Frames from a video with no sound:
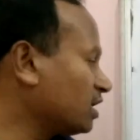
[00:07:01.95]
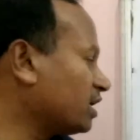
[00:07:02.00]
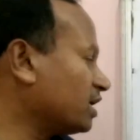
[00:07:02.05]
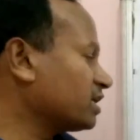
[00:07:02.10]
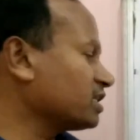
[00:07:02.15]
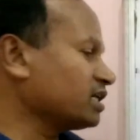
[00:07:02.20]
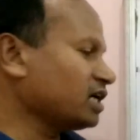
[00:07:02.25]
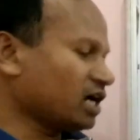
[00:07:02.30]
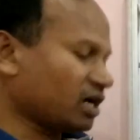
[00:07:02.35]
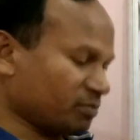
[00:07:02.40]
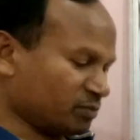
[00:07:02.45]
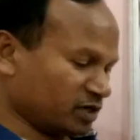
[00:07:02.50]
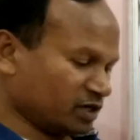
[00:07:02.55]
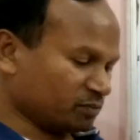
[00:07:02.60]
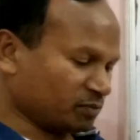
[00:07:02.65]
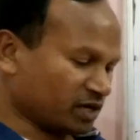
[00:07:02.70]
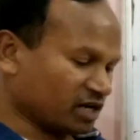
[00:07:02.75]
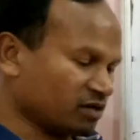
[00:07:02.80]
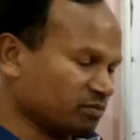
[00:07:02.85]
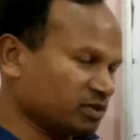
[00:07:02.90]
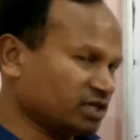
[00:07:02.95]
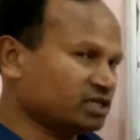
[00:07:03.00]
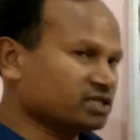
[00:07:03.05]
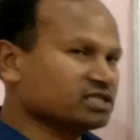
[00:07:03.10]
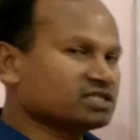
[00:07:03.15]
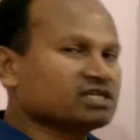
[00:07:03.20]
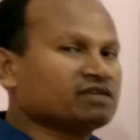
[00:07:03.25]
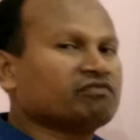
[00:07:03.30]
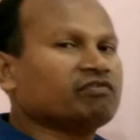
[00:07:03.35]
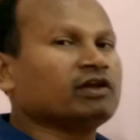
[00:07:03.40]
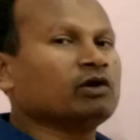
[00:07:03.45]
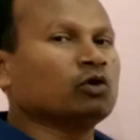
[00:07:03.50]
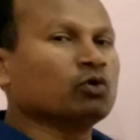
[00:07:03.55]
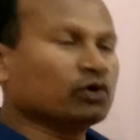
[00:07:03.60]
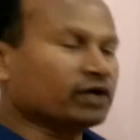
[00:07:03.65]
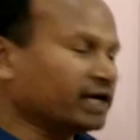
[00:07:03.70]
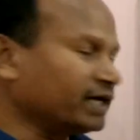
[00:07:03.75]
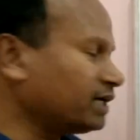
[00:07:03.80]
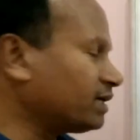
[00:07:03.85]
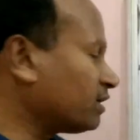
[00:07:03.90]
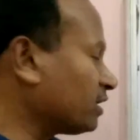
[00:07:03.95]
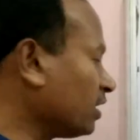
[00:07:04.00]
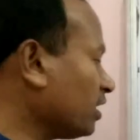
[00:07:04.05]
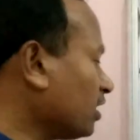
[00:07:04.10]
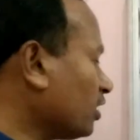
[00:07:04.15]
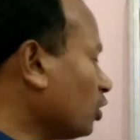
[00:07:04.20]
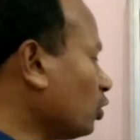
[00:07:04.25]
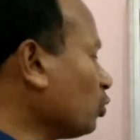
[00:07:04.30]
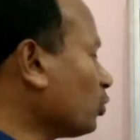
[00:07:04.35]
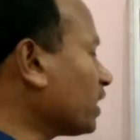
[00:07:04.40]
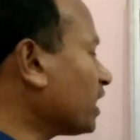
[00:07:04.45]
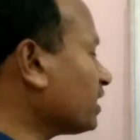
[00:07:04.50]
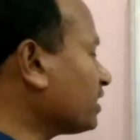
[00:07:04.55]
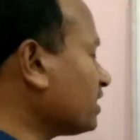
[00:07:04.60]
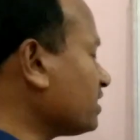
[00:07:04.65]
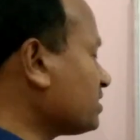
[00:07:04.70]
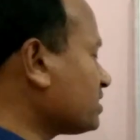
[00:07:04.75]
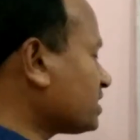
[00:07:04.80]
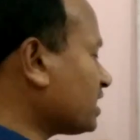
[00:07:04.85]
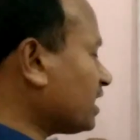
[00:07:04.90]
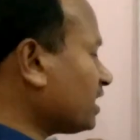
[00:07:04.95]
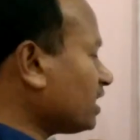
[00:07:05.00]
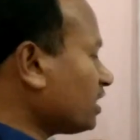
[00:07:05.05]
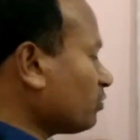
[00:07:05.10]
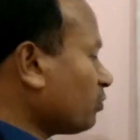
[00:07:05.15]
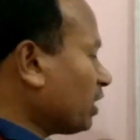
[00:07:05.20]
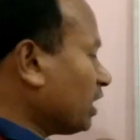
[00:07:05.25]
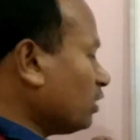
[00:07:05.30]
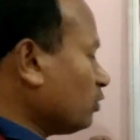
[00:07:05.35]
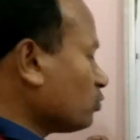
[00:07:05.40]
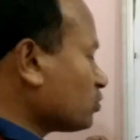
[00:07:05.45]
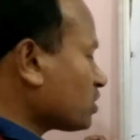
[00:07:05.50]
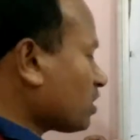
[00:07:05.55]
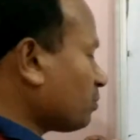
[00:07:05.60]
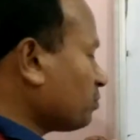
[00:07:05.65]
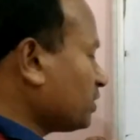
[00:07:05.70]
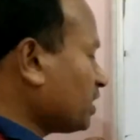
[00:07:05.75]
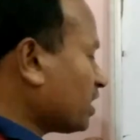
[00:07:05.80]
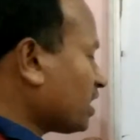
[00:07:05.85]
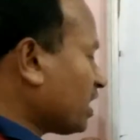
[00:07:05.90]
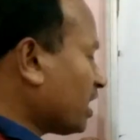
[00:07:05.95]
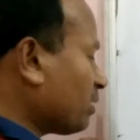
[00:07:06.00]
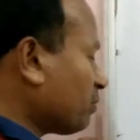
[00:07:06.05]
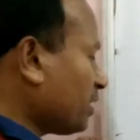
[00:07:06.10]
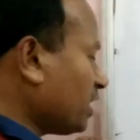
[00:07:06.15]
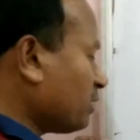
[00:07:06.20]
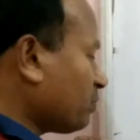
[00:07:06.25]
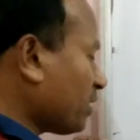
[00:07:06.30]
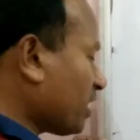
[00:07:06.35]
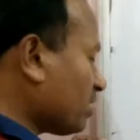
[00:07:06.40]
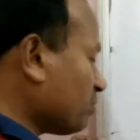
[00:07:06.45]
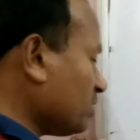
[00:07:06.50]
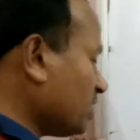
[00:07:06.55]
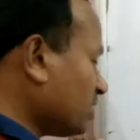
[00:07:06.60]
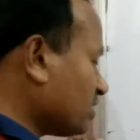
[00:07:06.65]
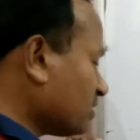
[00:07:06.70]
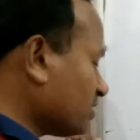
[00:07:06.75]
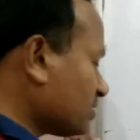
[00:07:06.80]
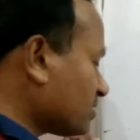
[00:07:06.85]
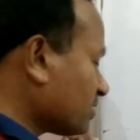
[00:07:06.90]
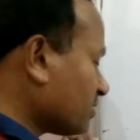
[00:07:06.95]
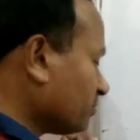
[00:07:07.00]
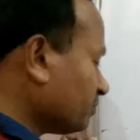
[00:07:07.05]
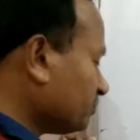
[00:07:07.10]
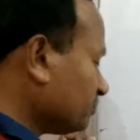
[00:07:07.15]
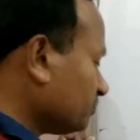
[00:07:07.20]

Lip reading: are the hybrid parameters. If you look at the standard values of their hybrid parameters,